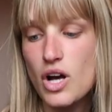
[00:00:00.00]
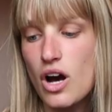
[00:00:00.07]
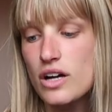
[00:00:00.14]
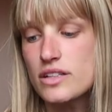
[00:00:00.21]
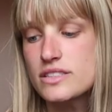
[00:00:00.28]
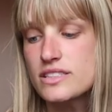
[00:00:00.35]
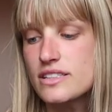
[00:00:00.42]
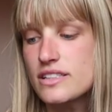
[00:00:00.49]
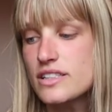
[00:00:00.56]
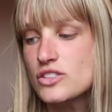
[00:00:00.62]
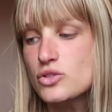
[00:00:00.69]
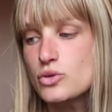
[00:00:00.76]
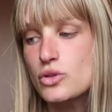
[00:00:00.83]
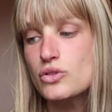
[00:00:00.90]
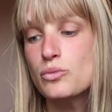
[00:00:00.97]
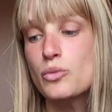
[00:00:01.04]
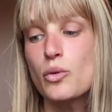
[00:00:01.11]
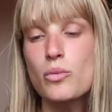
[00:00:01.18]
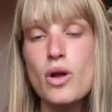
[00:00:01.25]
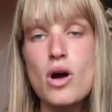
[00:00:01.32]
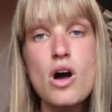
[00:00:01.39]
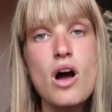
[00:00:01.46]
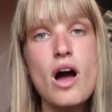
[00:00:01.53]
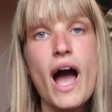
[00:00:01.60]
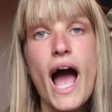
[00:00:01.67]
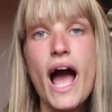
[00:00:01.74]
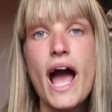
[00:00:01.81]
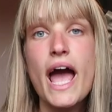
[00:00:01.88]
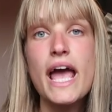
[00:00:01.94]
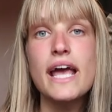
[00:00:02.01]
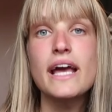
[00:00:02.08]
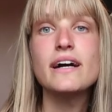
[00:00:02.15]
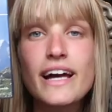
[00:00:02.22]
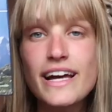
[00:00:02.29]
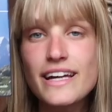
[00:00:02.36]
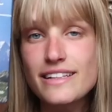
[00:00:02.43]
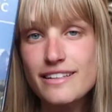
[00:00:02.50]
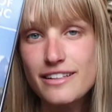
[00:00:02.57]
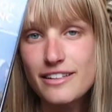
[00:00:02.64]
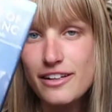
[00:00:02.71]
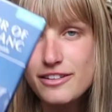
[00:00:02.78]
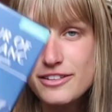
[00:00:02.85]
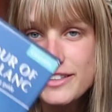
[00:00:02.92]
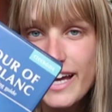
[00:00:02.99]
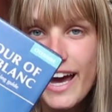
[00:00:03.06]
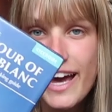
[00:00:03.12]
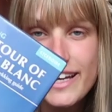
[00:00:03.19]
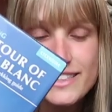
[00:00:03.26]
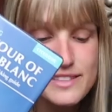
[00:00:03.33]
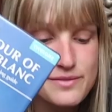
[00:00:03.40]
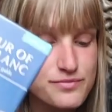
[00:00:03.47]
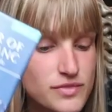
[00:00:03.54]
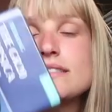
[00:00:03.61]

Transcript: On the Tour du Mont Blanc, I had another guide.